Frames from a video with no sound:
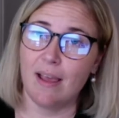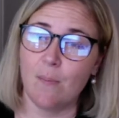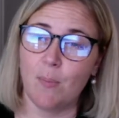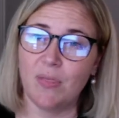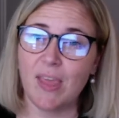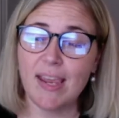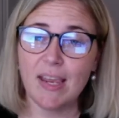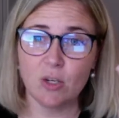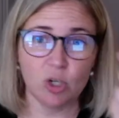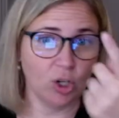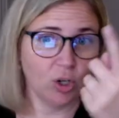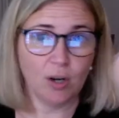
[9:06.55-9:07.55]
but they can
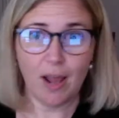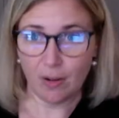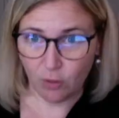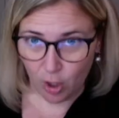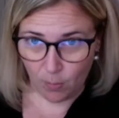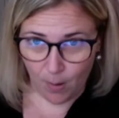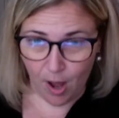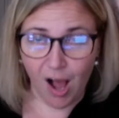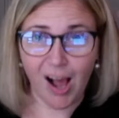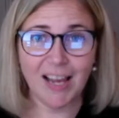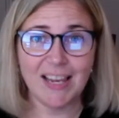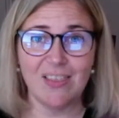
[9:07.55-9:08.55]
turn and look
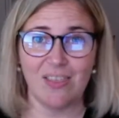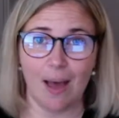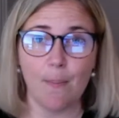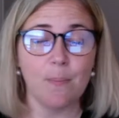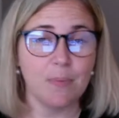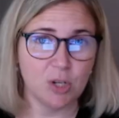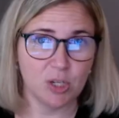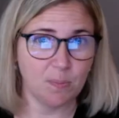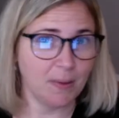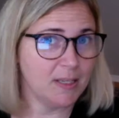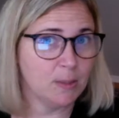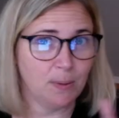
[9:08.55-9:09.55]
behind them just
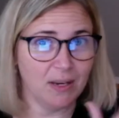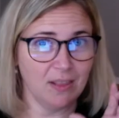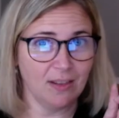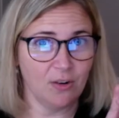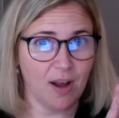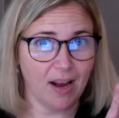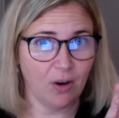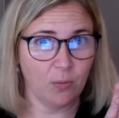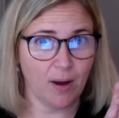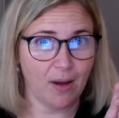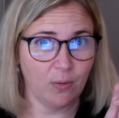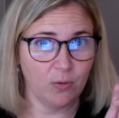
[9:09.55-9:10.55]
by spinning their neck
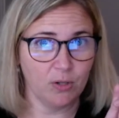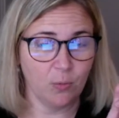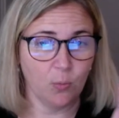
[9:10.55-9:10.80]
around